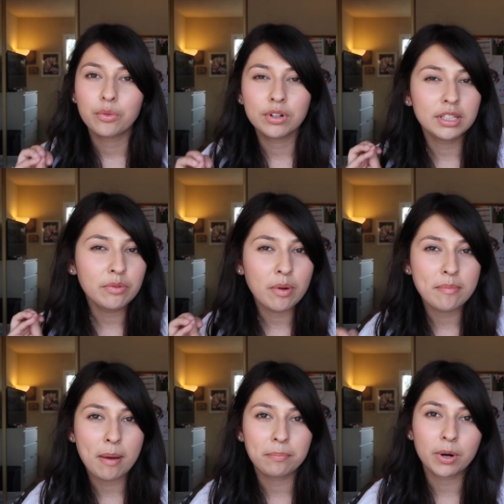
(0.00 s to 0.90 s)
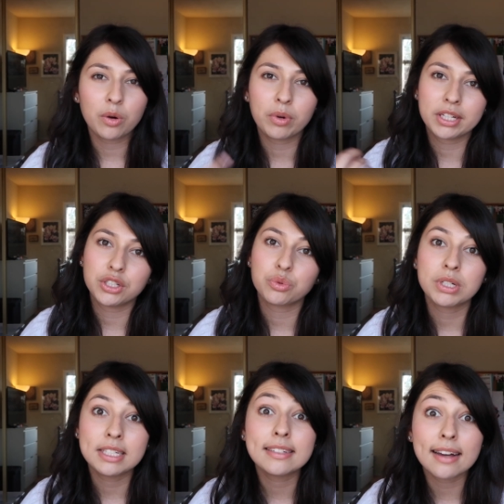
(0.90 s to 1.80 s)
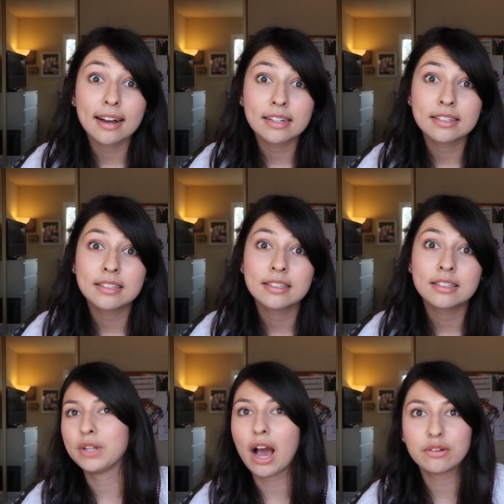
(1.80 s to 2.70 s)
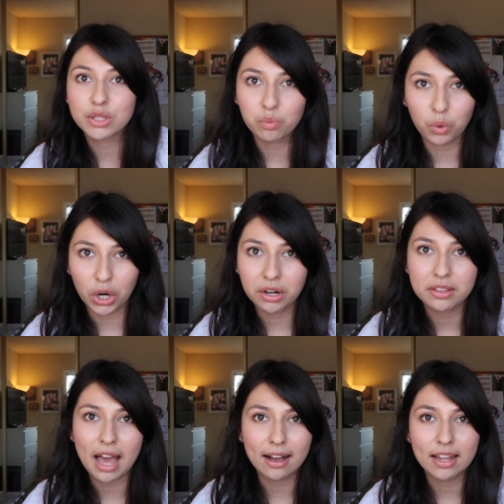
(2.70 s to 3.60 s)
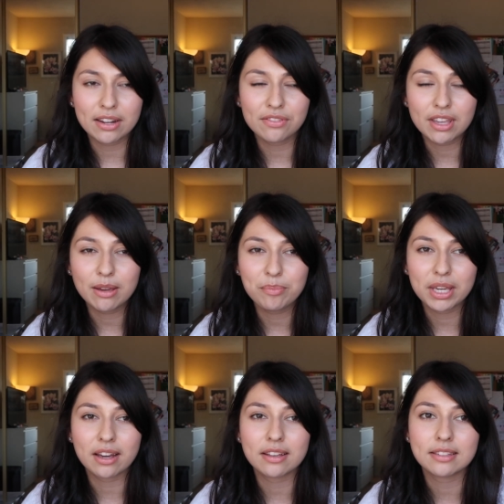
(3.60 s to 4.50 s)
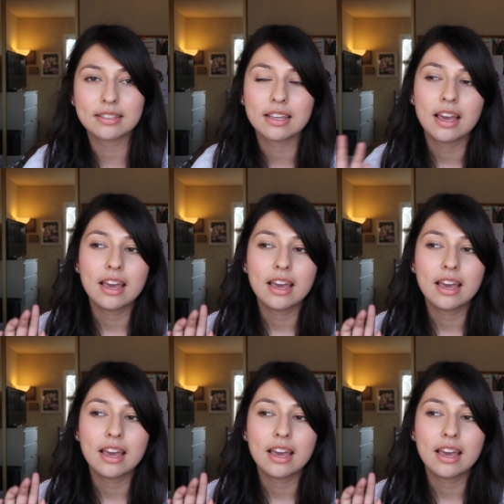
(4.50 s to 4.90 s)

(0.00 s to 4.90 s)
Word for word: really remember what each one does, how does it work, that kind of thing, because